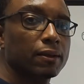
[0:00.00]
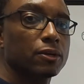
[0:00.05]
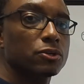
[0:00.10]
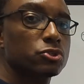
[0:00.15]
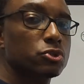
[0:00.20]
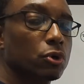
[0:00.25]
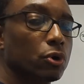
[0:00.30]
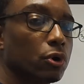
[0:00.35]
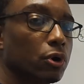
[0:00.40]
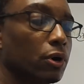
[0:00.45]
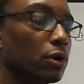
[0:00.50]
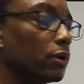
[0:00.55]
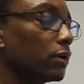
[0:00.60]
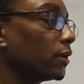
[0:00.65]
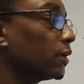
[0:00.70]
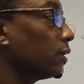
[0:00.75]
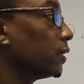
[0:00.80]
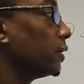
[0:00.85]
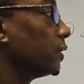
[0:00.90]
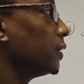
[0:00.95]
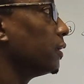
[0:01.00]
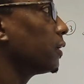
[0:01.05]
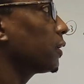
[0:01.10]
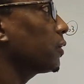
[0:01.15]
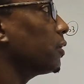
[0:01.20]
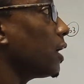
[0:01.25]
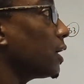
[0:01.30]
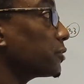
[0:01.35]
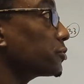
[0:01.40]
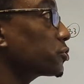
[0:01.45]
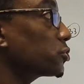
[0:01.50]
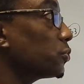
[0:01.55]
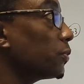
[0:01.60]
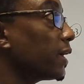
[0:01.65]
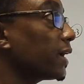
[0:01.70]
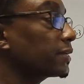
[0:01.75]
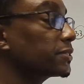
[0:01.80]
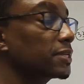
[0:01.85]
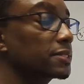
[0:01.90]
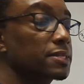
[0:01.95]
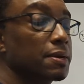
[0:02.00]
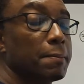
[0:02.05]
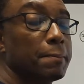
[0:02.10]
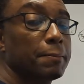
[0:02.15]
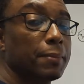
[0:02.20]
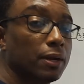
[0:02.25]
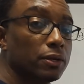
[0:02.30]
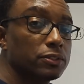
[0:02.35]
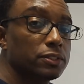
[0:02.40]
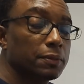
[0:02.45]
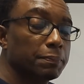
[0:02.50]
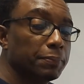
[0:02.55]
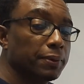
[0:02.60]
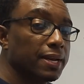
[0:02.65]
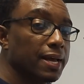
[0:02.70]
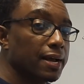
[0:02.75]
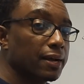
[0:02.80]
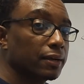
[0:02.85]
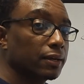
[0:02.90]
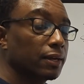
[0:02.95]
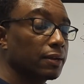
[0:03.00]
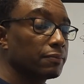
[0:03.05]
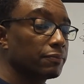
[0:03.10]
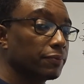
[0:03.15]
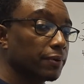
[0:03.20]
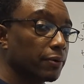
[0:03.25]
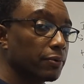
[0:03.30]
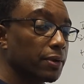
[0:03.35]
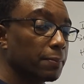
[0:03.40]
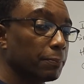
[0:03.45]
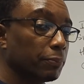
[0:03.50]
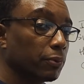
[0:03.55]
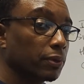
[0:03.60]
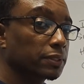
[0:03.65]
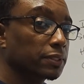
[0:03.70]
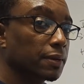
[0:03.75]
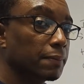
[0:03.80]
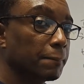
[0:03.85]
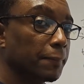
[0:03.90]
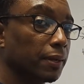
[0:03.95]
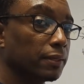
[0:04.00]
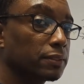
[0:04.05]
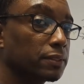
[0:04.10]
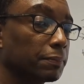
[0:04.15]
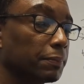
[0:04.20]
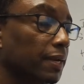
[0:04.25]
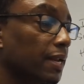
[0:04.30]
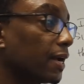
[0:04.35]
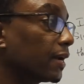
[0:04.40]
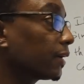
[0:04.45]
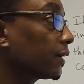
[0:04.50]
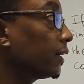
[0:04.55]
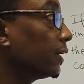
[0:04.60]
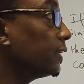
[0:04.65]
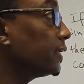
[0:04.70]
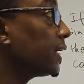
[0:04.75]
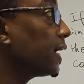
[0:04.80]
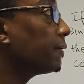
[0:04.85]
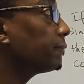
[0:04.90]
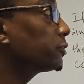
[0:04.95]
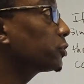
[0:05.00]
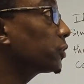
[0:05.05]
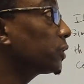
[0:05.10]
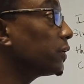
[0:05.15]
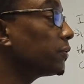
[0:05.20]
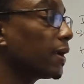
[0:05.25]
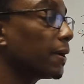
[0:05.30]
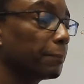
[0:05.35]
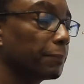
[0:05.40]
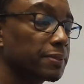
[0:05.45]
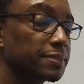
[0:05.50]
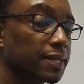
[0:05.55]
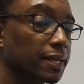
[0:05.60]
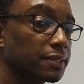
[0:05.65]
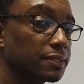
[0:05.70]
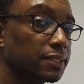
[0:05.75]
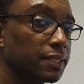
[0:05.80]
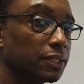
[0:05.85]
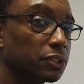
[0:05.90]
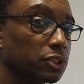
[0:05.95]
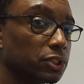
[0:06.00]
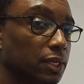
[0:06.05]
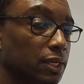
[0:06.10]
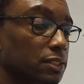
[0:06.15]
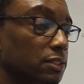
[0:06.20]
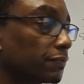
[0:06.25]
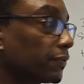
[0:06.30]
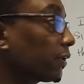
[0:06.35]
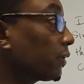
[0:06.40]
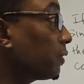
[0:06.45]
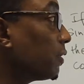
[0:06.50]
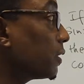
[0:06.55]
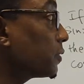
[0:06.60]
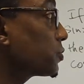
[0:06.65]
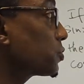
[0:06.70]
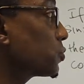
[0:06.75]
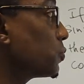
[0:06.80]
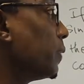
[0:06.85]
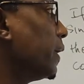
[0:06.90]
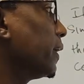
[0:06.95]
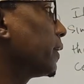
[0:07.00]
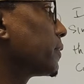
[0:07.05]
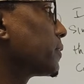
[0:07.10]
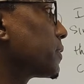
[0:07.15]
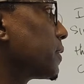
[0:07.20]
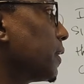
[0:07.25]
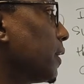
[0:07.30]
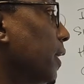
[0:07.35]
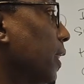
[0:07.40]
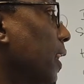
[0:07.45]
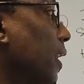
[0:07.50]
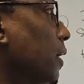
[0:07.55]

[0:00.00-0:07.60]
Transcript: So cos 2x is a multiple angle, and very important multiple angle. There are 3 representations for cos 2x.